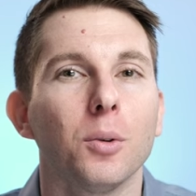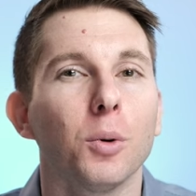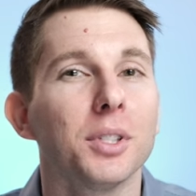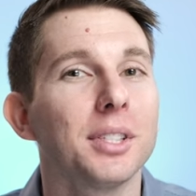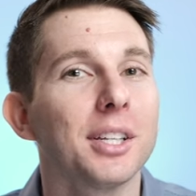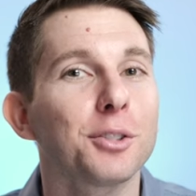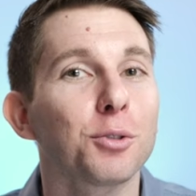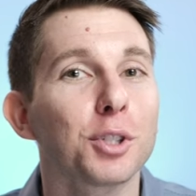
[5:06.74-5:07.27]

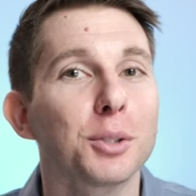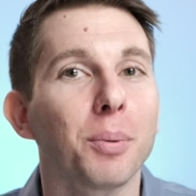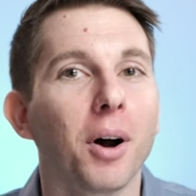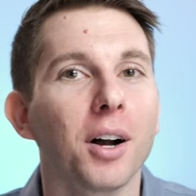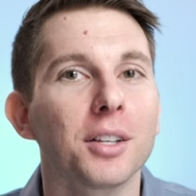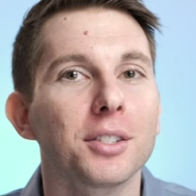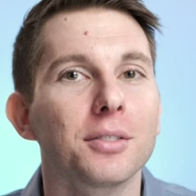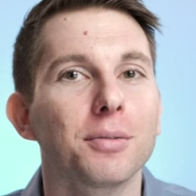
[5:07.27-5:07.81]
Was this
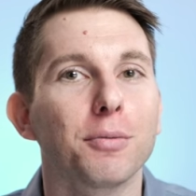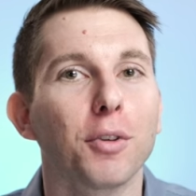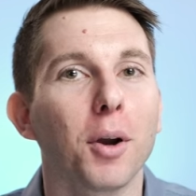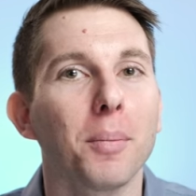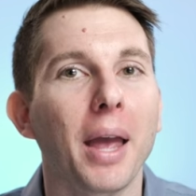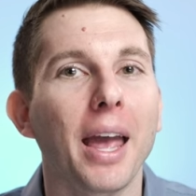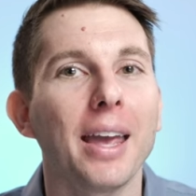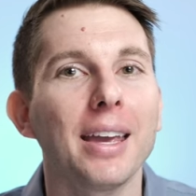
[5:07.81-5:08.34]
response
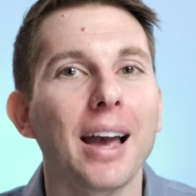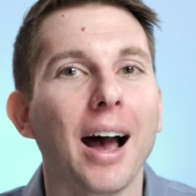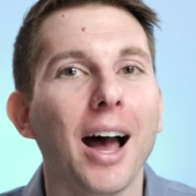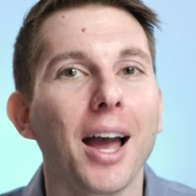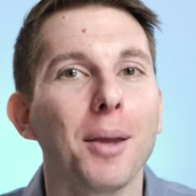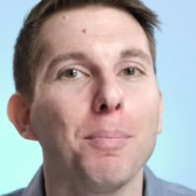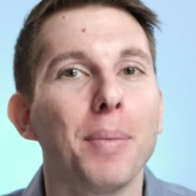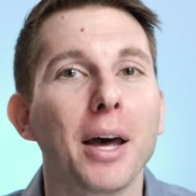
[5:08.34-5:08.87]
from
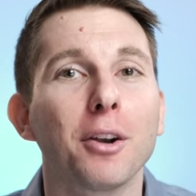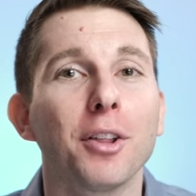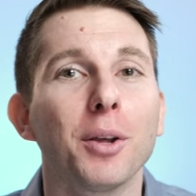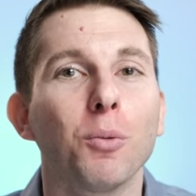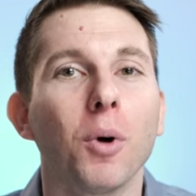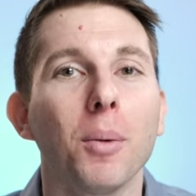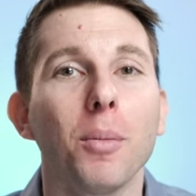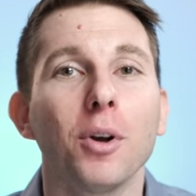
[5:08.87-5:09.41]
AI better
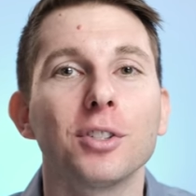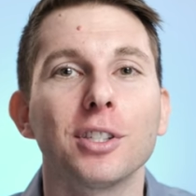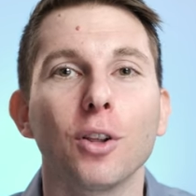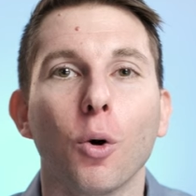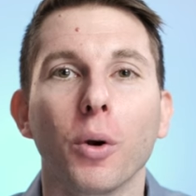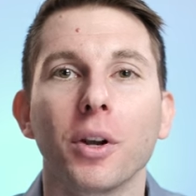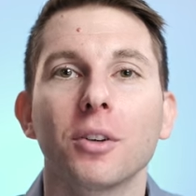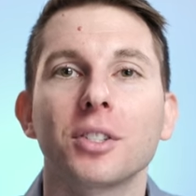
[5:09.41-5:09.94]
than what most
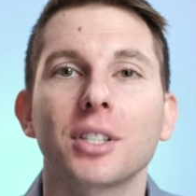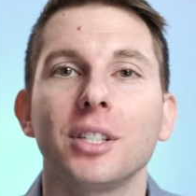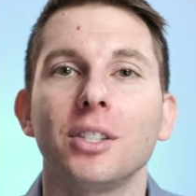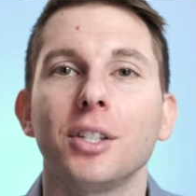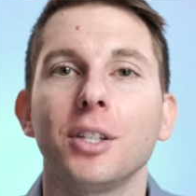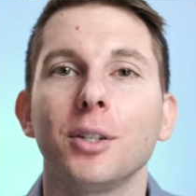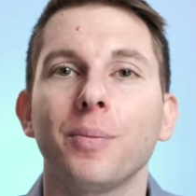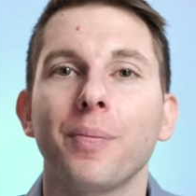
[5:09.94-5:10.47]
lawyers can
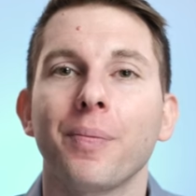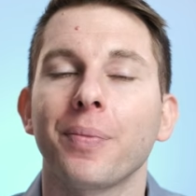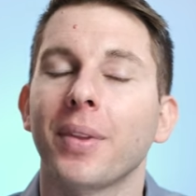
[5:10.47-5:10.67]
do?